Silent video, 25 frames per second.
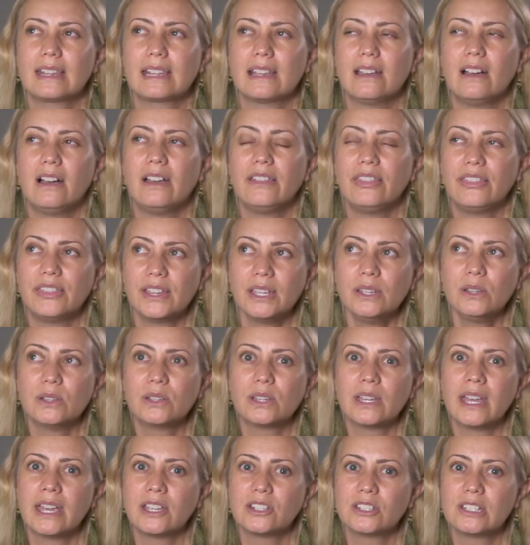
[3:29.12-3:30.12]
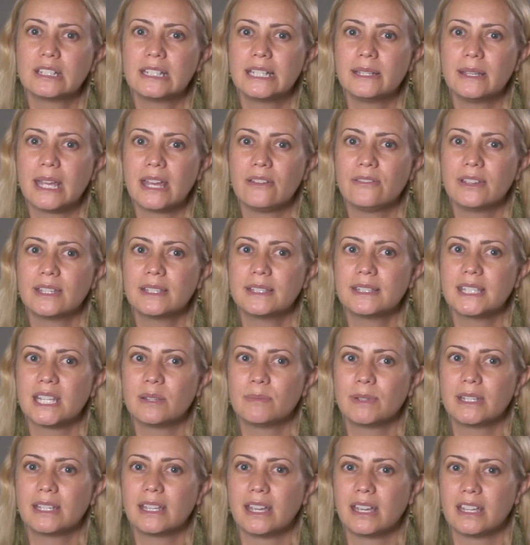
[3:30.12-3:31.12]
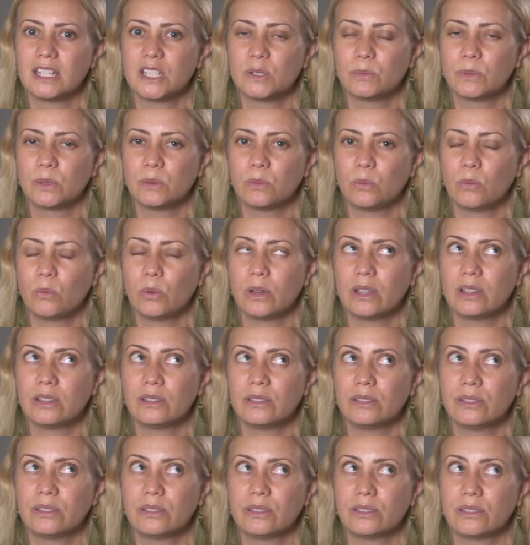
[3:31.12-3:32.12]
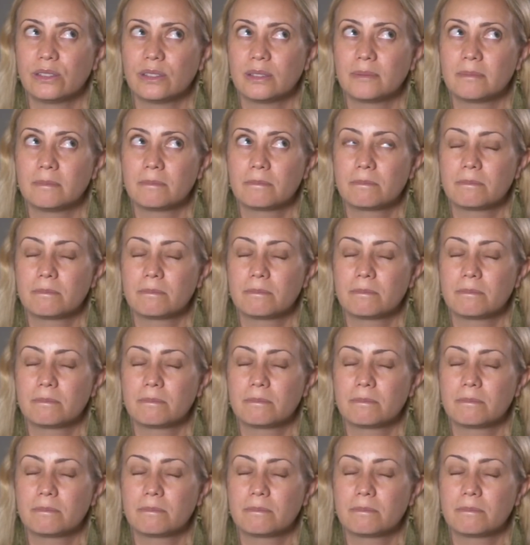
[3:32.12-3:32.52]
I think actually having some engagement with,